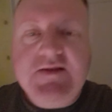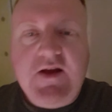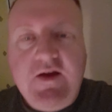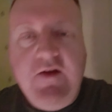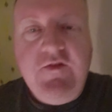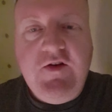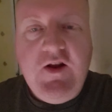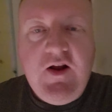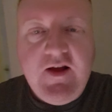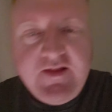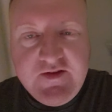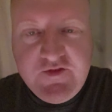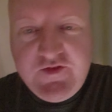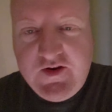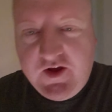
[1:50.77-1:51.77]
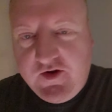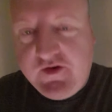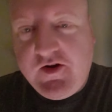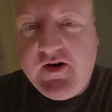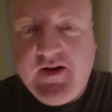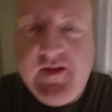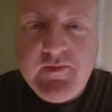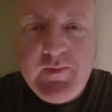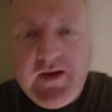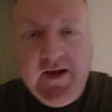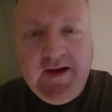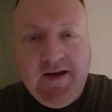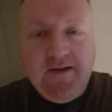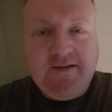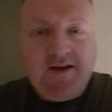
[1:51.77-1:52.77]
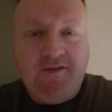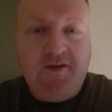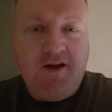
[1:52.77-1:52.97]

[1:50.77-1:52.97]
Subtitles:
if you like this video guys, please give